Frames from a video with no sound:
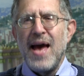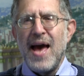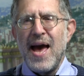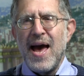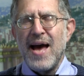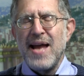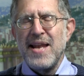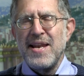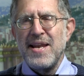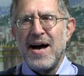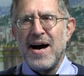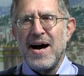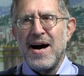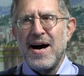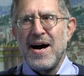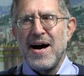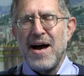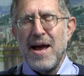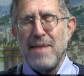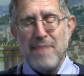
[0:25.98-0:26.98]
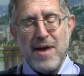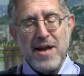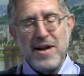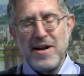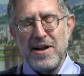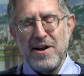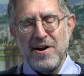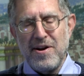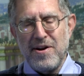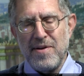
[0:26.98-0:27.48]
And I made
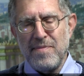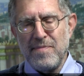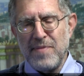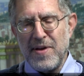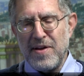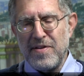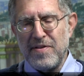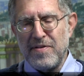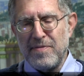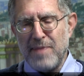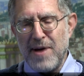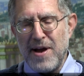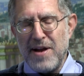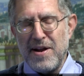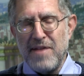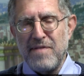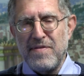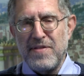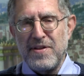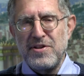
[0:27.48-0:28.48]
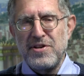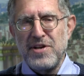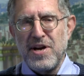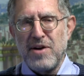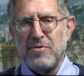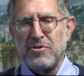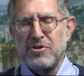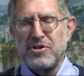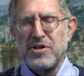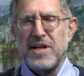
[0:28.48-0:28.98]
it here in spite of the
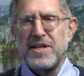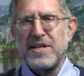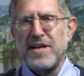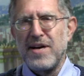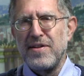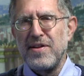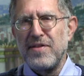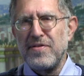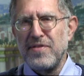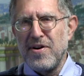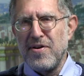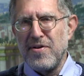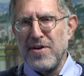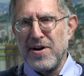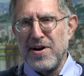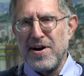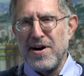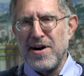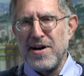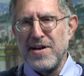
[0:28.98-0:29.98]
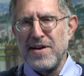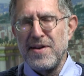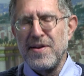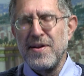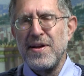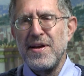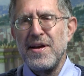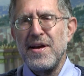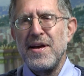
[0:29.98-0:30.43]
general shutdown that's going on